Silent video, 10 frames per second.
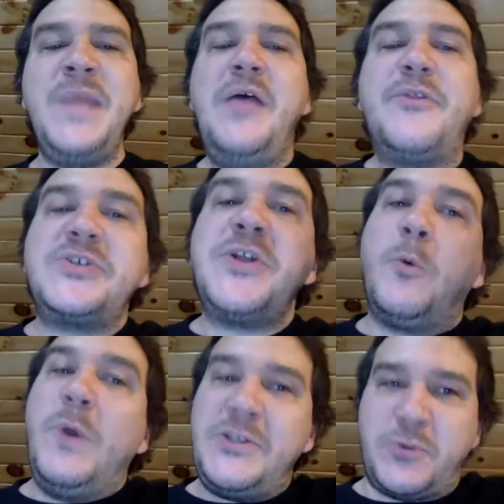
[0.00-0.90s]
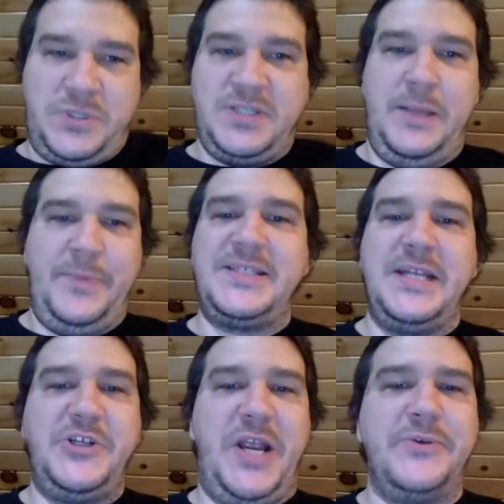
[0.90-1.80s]
There's no resource limits
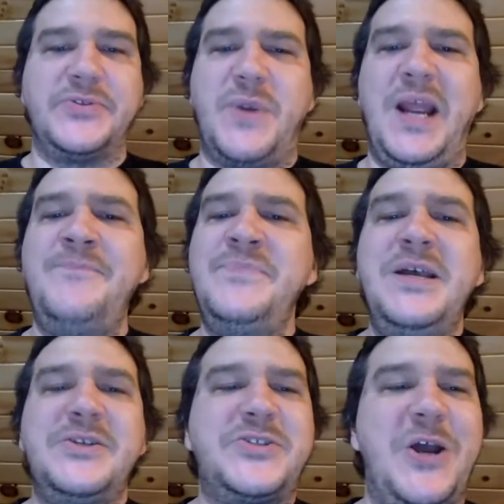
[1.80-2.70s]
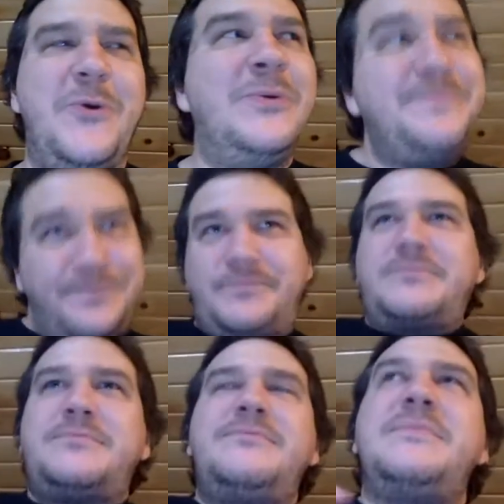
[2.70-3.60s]
in jails, right? So,
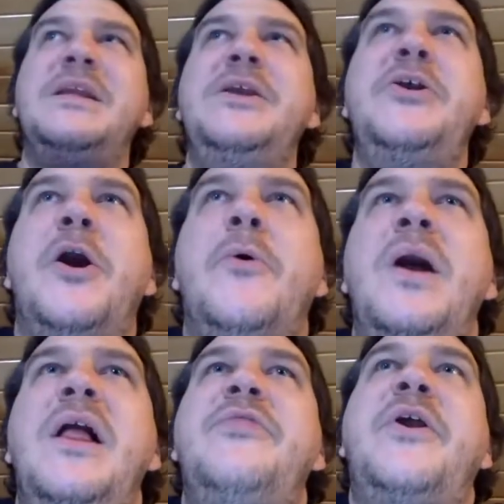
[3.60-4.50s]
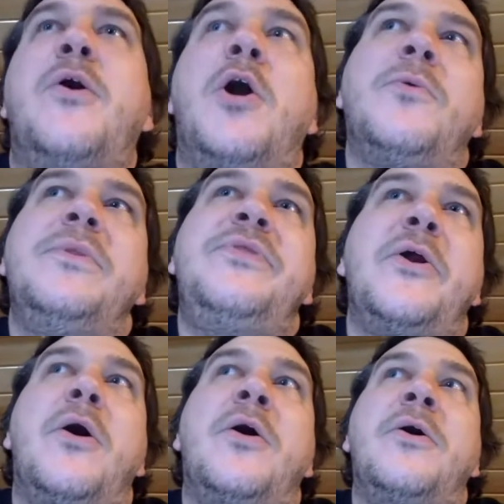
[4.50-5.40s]
there's
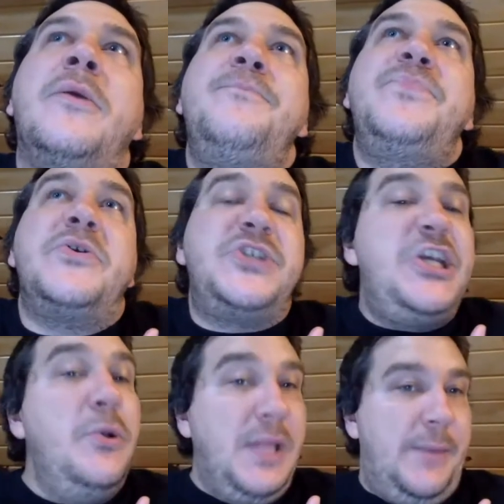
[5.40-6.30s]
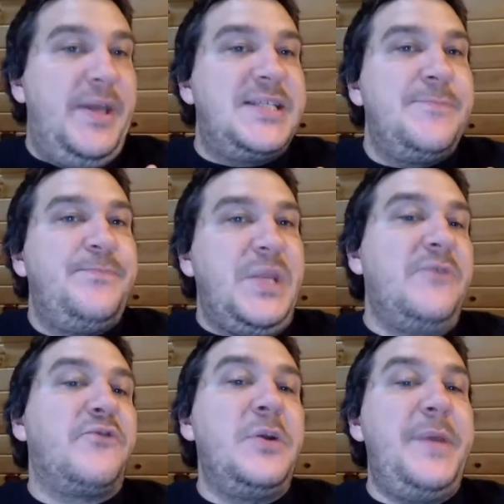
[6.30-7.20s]
ulimit in
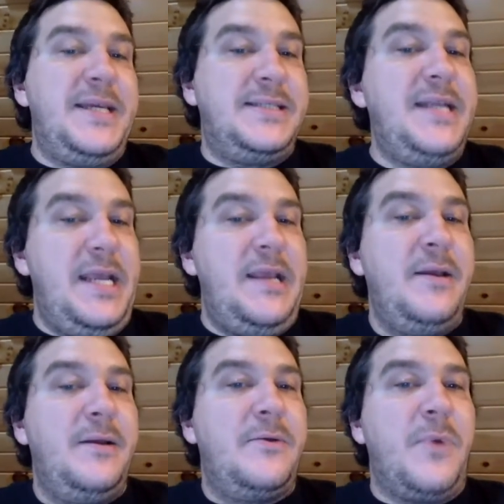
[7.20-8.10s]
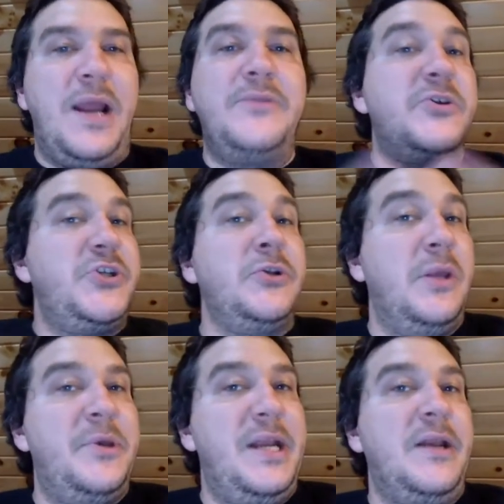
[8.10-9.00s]
FreeBSD, right? There's
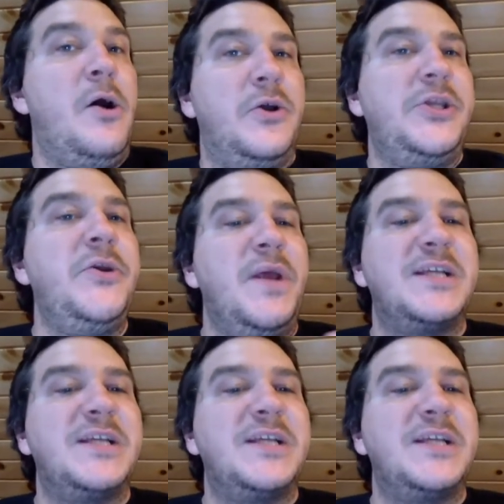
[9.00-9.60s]
ulimit in all Unix,